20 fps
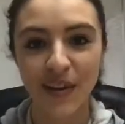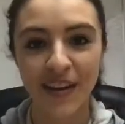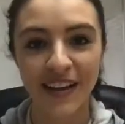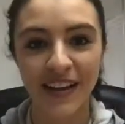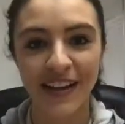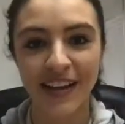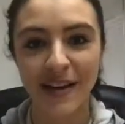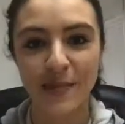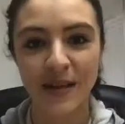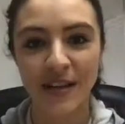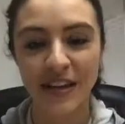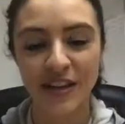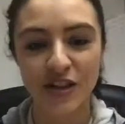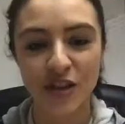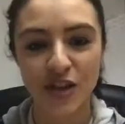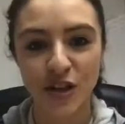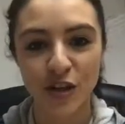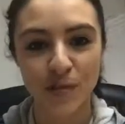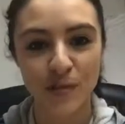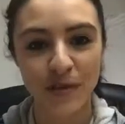I mean, it
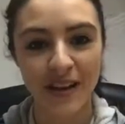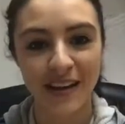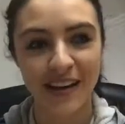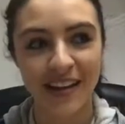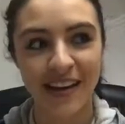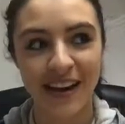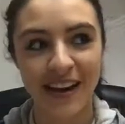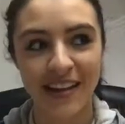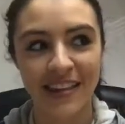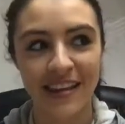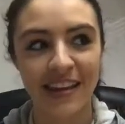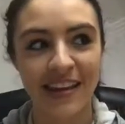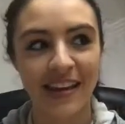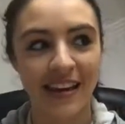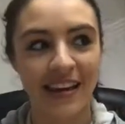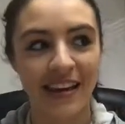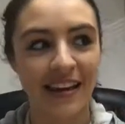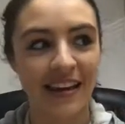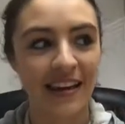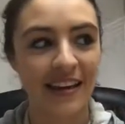should be, I think,
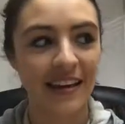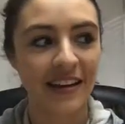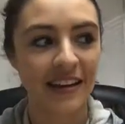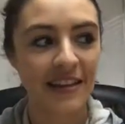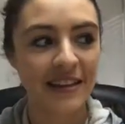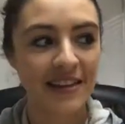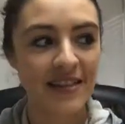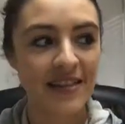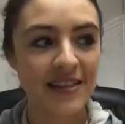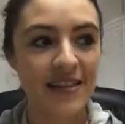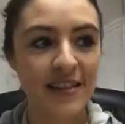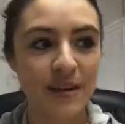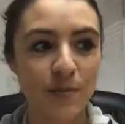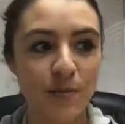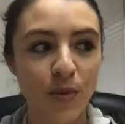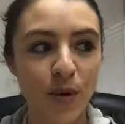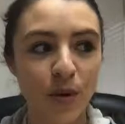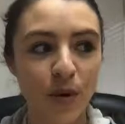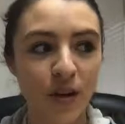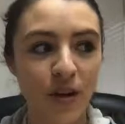a
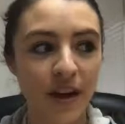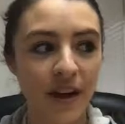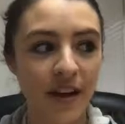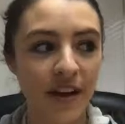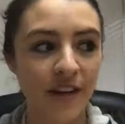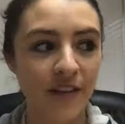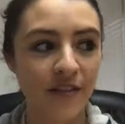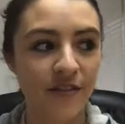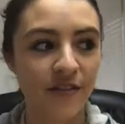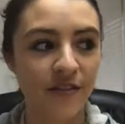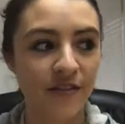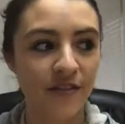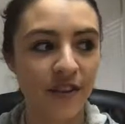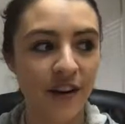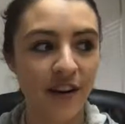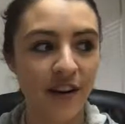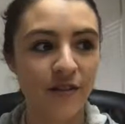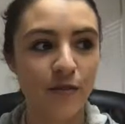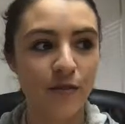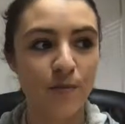symbol
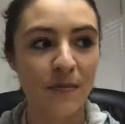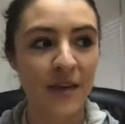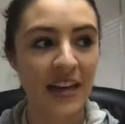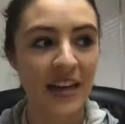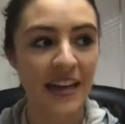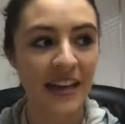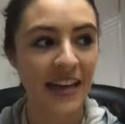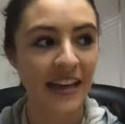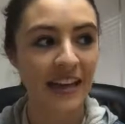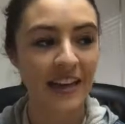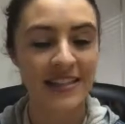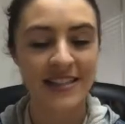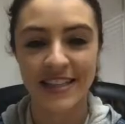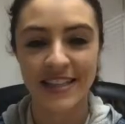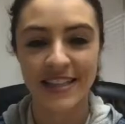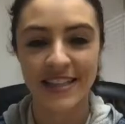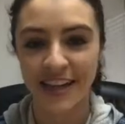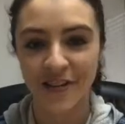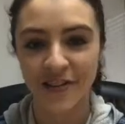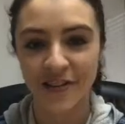of meaning and
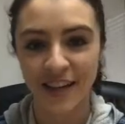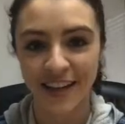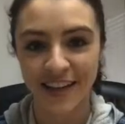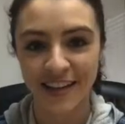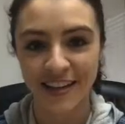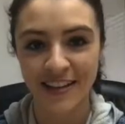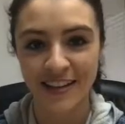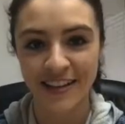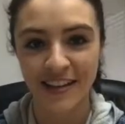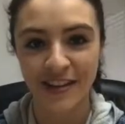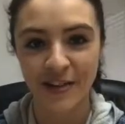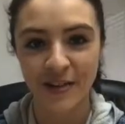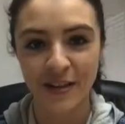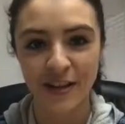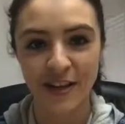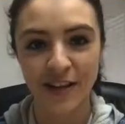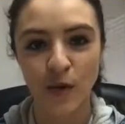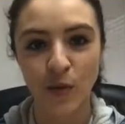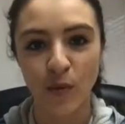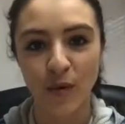significance. And,
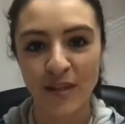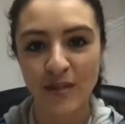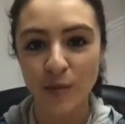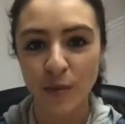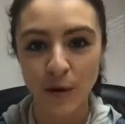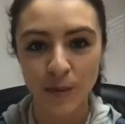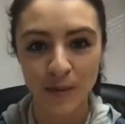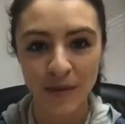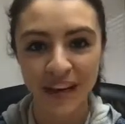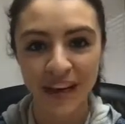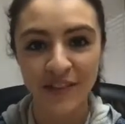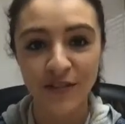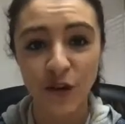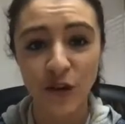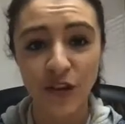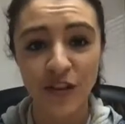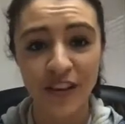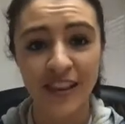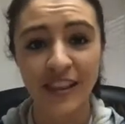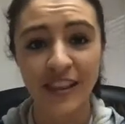what's more
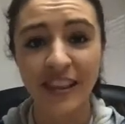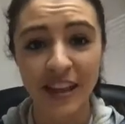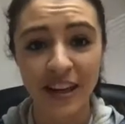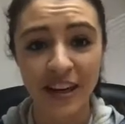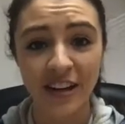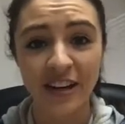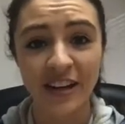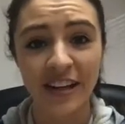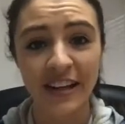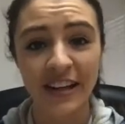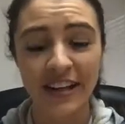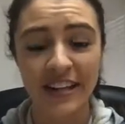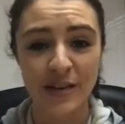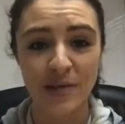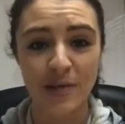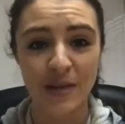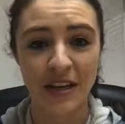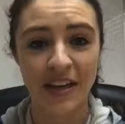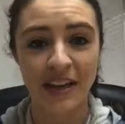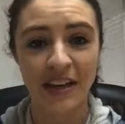meaningful than literally it
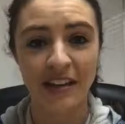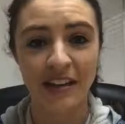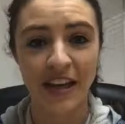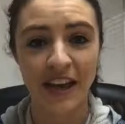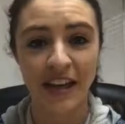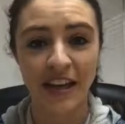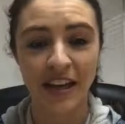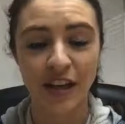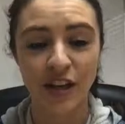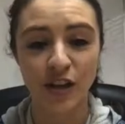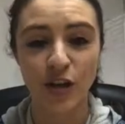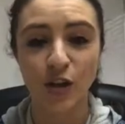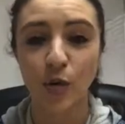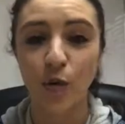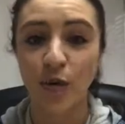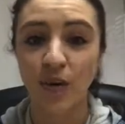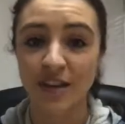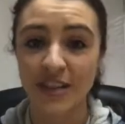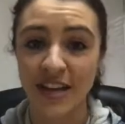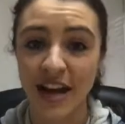to be like
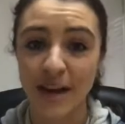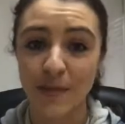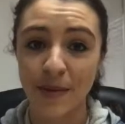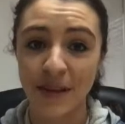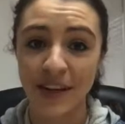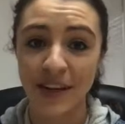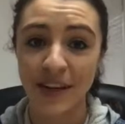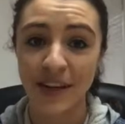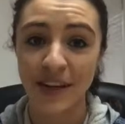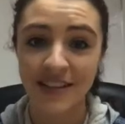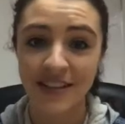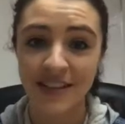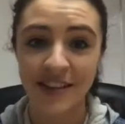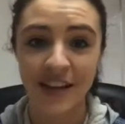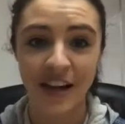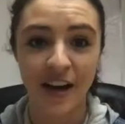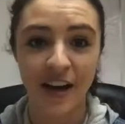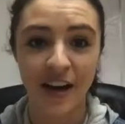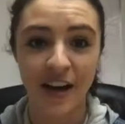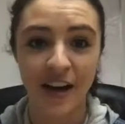your diamond,
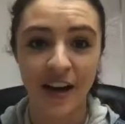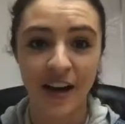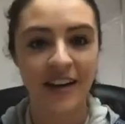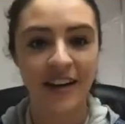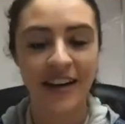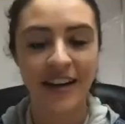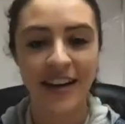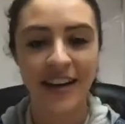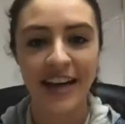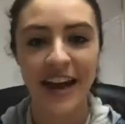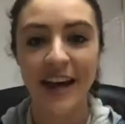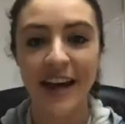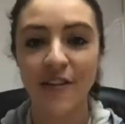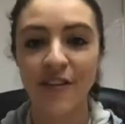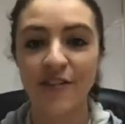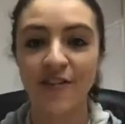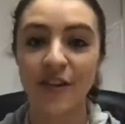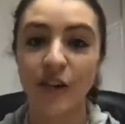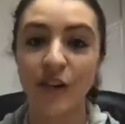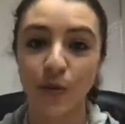and have
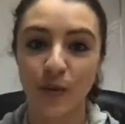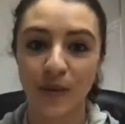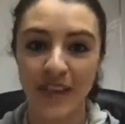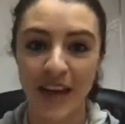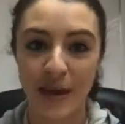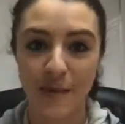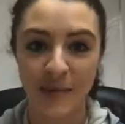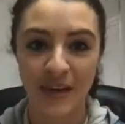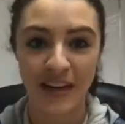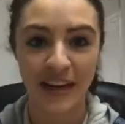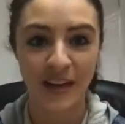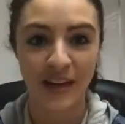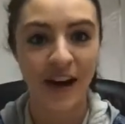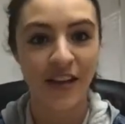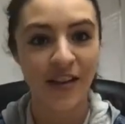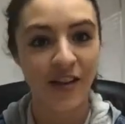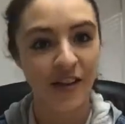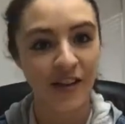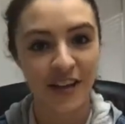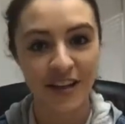it filled with that meaning
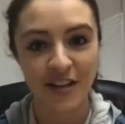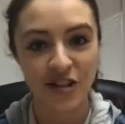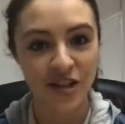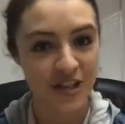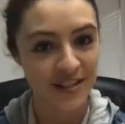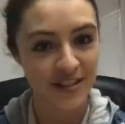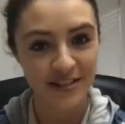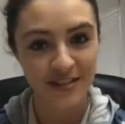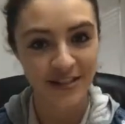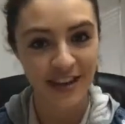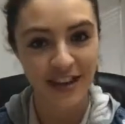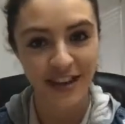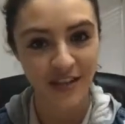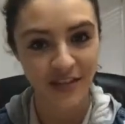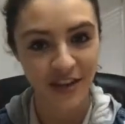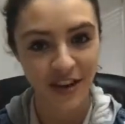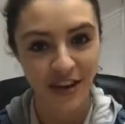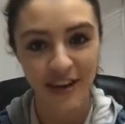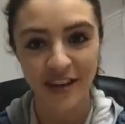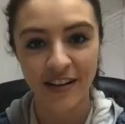rather than just kind
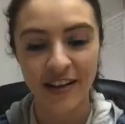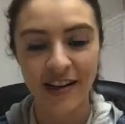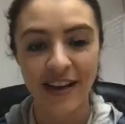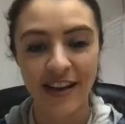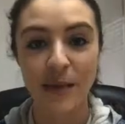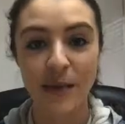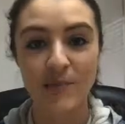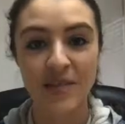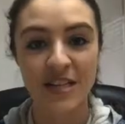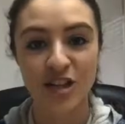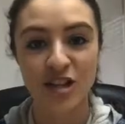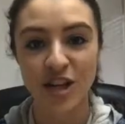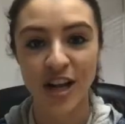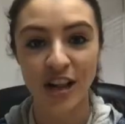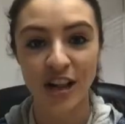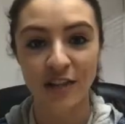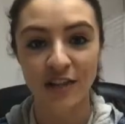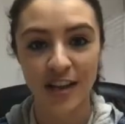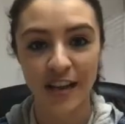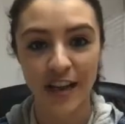of an empty
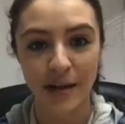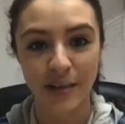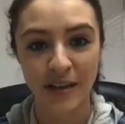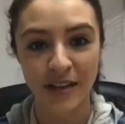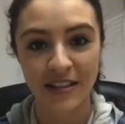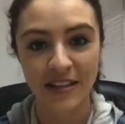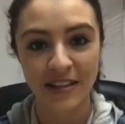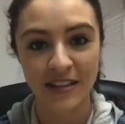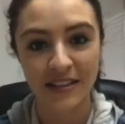shell of a diamond.